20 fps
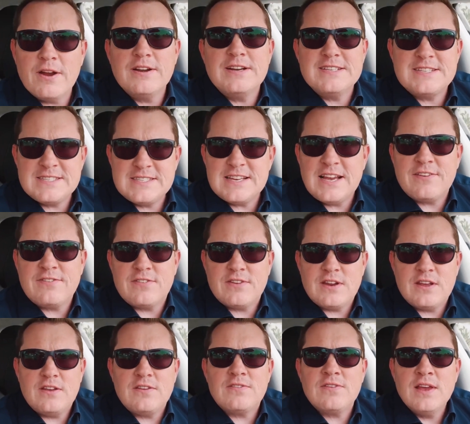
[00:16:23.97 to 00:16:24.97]
they're
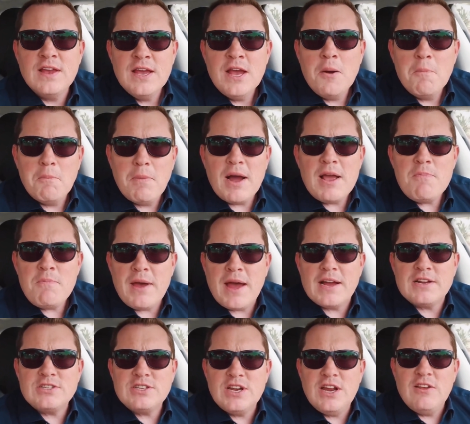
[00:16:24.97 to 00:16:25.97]
necessities.
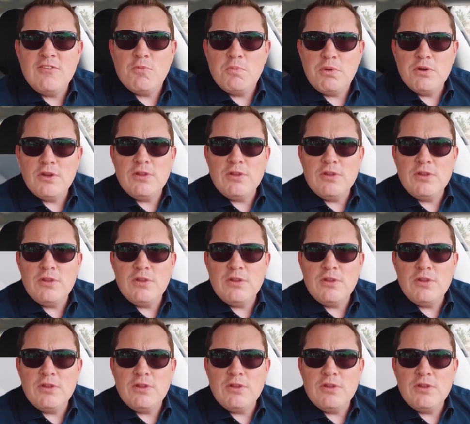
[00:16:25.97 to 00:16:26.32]
My passion is